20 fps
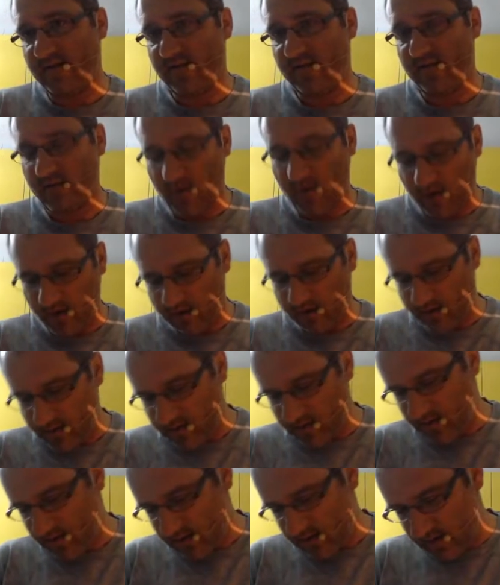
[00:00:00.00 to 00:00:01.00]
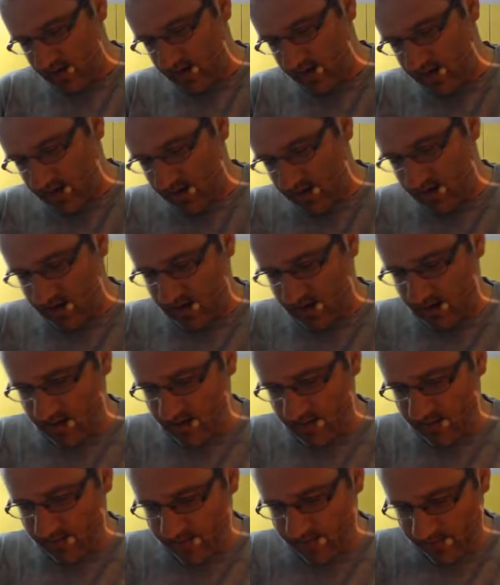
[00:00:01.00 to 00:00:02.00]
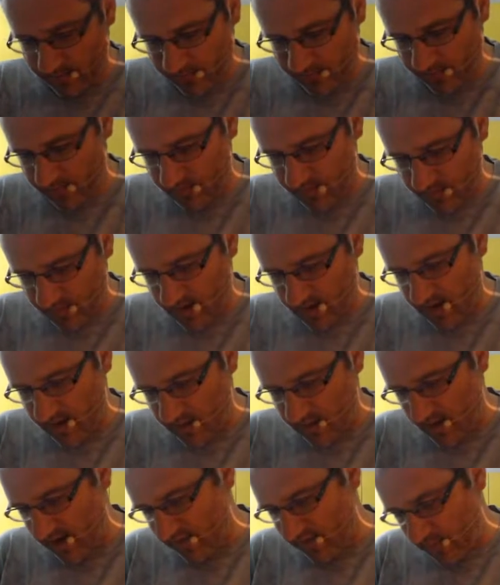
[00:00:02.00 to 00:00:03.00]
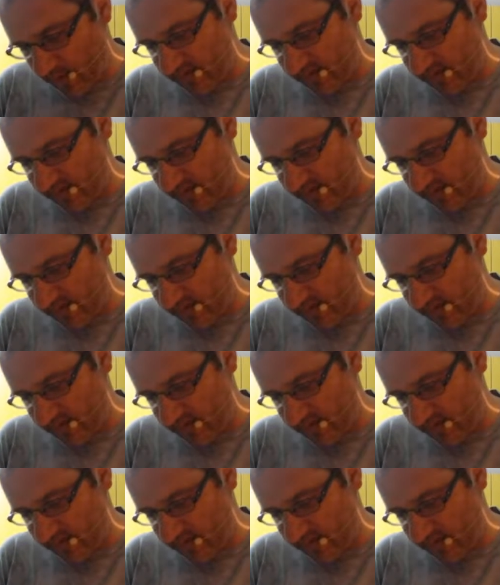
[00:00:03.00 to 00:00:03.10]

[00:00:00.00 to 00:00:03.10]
It's not a must.